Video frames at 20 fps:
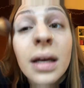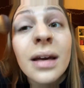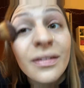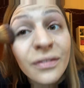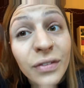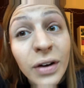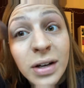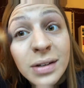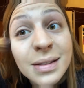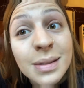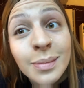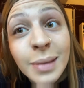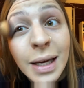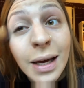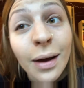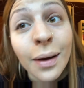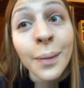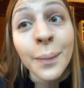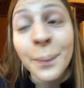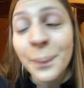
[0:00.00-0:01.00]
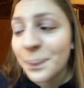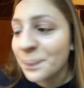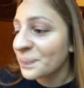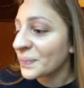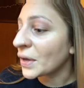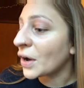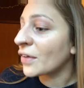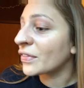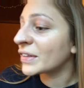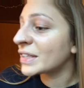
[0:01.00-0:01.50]
It fucks me up
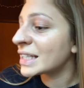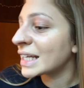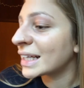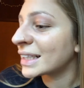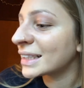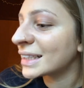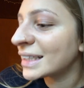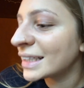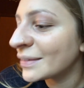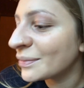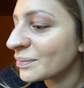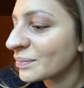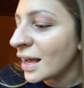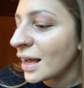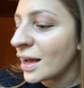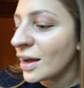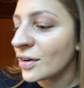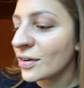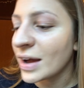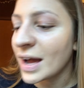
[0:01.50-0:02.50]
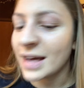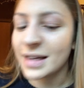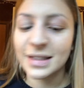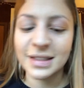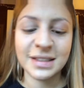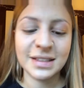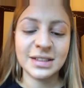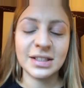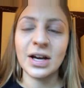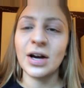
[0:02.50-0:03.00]
on the daily.
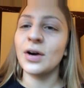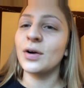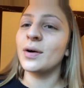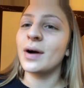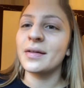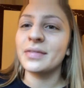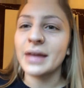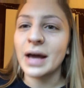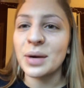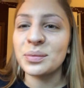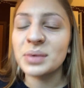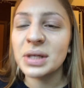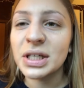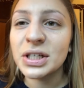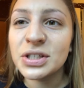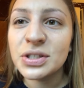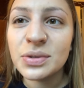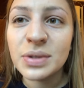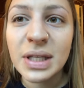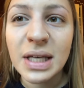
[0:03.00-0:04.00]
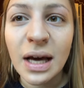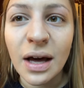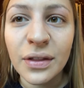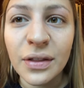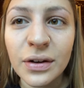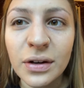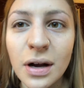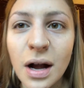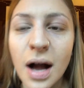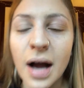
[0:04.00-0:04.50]
Okay, so now I'm gonna do the
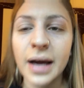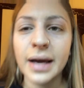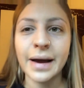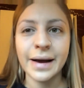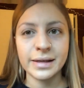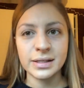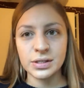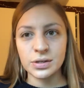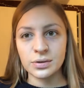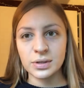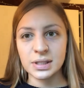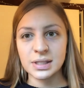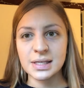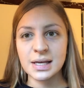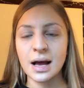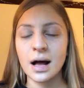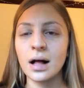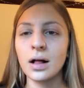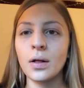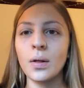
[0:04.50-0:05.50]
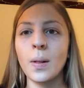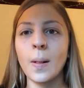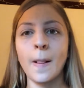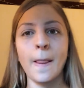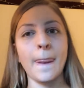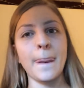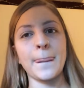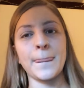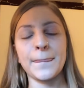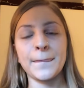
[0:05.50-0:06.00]
other eye. As you can tell,
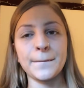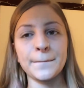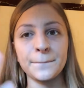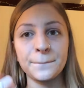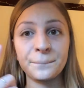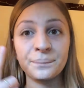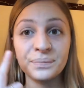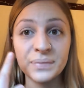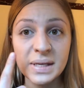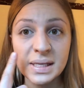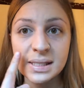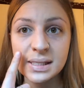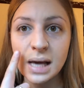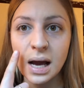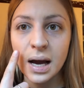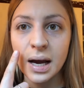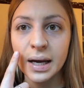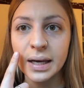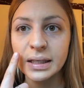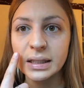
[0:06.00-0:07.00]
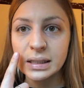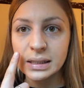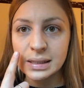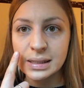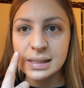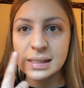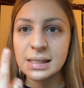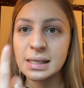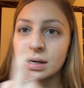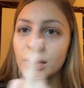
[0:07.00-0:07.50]
this eye
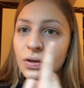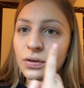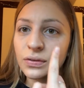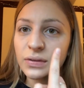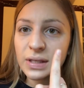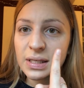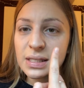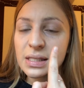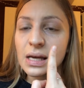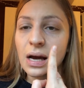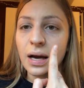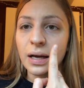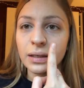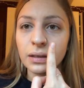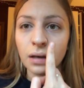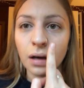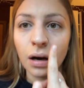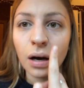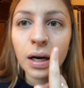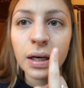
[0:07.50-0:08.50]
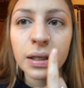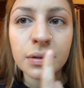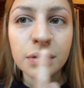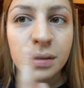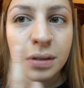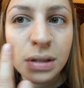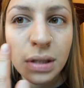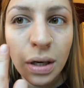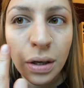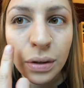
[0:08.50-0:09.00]
concealed, this eye not.
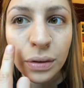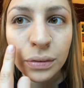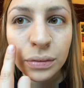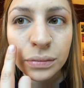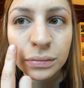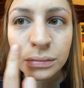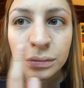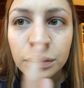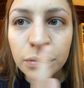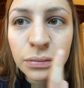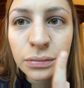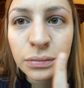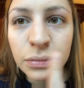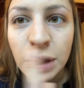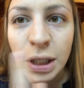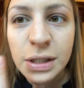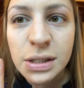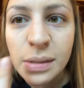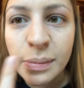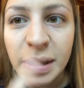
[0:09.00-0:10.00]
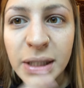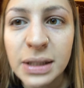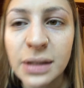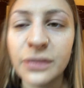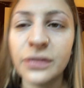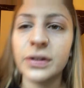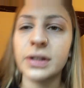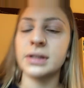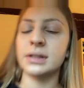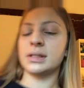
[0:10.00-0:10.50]
So there's a big
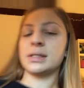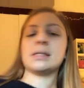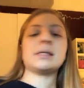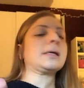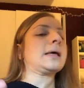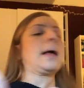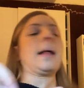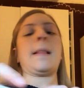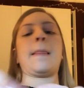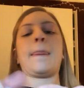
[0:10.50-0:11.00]
difference.